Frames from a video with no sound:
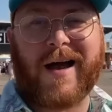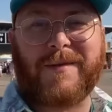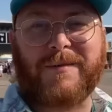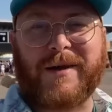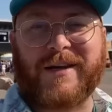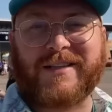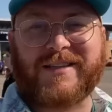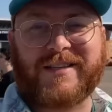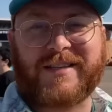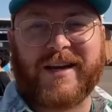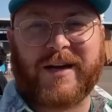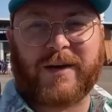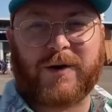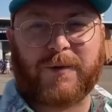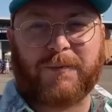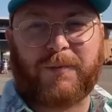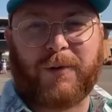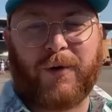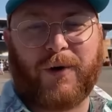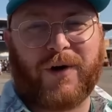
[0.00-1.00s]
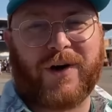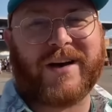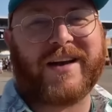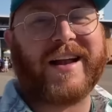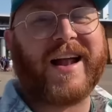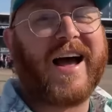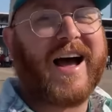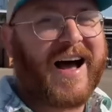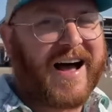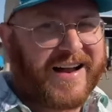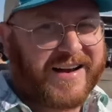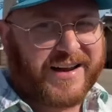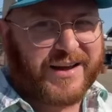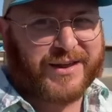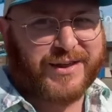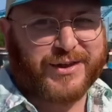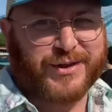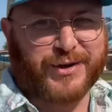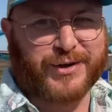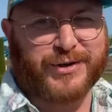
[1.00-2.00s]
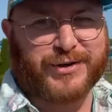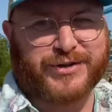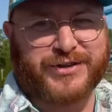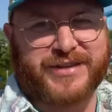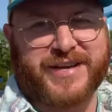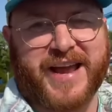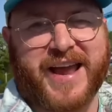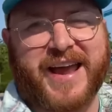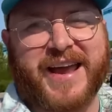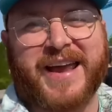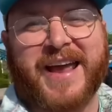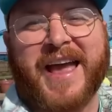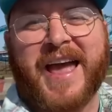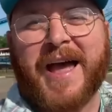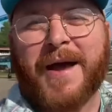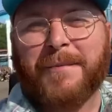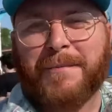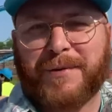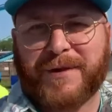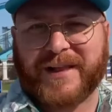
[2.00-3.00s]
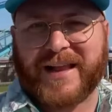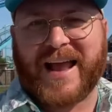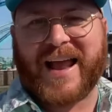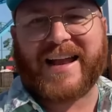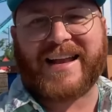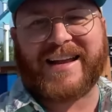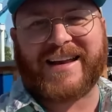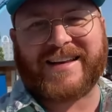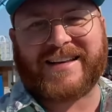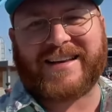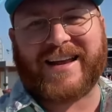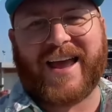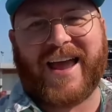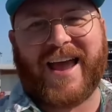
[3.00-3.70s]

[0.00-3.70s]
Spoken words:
but toward the beginning of the season. So the